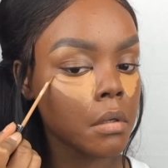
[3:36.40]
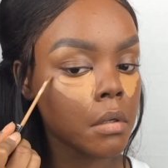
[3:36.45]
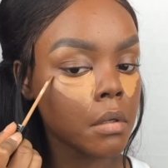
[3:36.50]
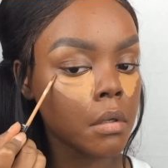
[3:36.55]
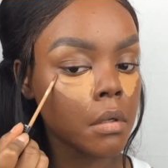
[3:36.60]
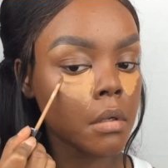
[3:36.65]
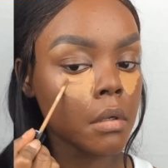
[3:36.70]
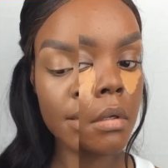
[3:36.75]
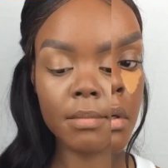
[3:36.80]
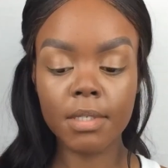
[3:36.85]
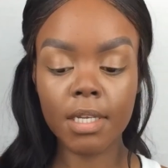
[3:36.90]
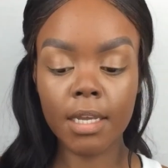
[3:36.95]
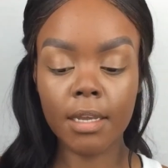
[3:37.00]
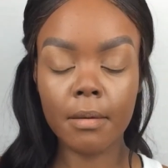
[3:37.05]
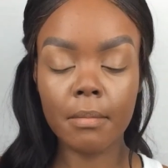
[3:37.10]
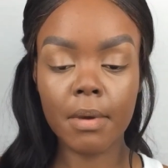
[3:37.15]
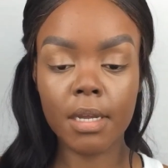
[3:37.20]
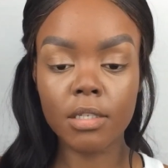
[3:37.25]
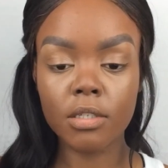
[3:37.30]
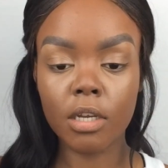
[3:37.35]
Next, I'm
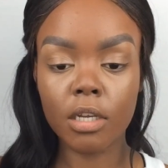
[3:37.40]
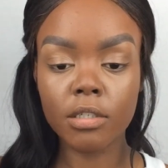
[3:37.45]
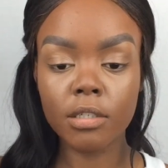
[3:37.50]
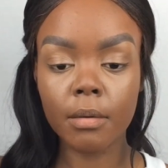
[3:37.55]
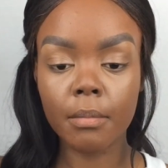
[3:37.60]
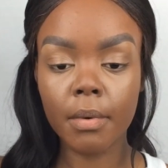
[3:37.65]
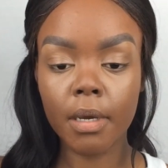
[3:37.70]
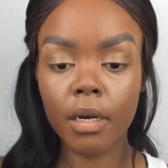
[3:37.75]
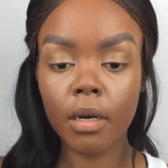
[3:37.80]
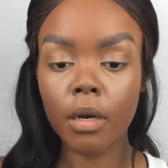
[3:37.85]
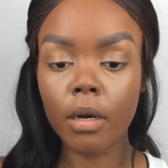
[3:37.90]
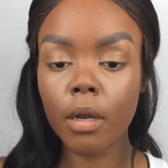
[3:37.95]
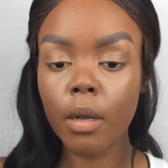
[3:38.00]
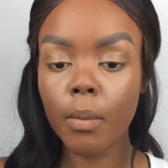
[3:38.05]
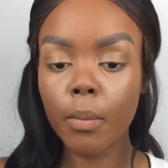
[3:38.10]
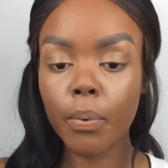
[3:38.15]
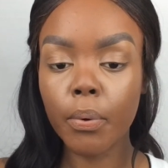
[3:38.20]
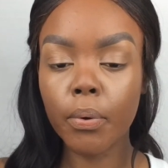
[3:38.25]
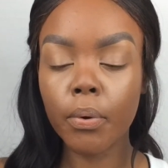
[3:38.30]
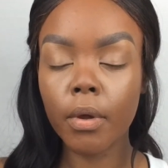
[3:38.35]
taking my Sacha
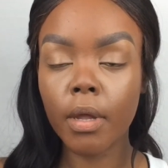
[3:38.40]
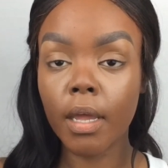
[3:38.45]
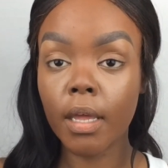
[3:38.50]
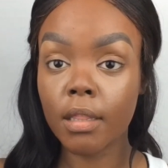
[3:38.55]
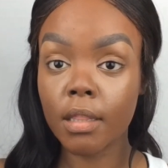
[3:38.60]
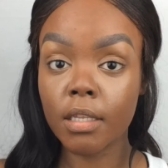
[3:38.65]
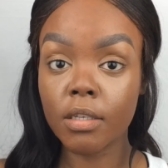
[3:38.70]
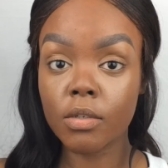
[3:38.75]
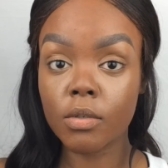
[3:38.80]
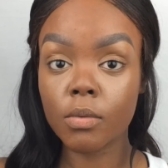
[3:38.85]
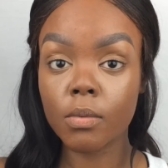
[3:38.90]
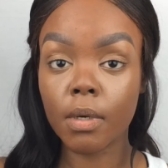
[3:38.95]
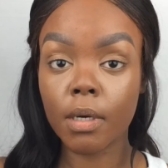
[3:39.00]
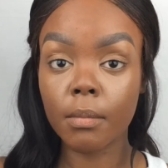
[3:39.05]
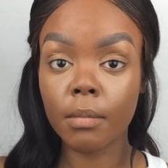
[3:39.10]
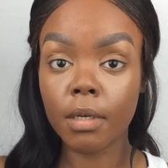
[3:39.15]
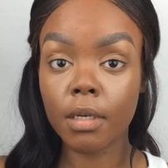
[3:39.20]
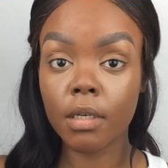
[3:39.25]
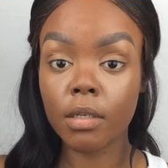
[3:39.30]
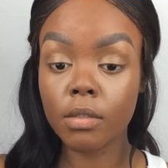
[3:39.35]
Buttercup, and this is what
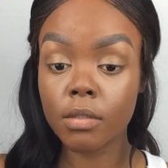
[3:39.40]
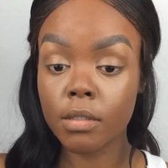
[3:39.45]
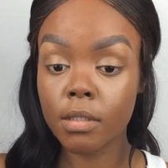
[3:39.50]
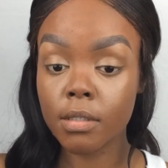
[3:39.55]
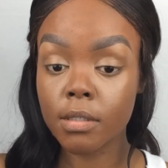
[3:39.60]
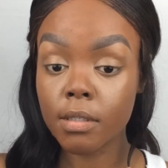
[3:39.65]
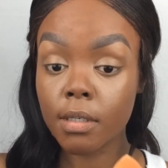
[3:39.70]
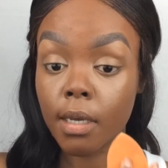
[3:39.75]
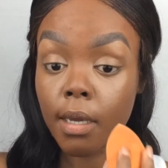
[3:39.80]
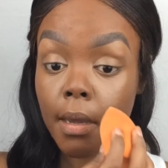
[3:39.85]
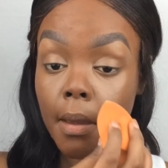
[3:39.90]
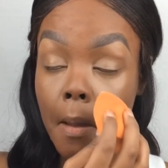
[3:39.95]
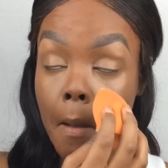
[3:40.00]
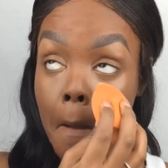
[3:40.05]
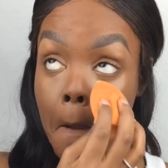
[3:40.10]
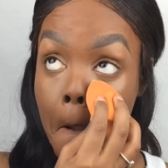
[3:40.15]
I'm going to use to set.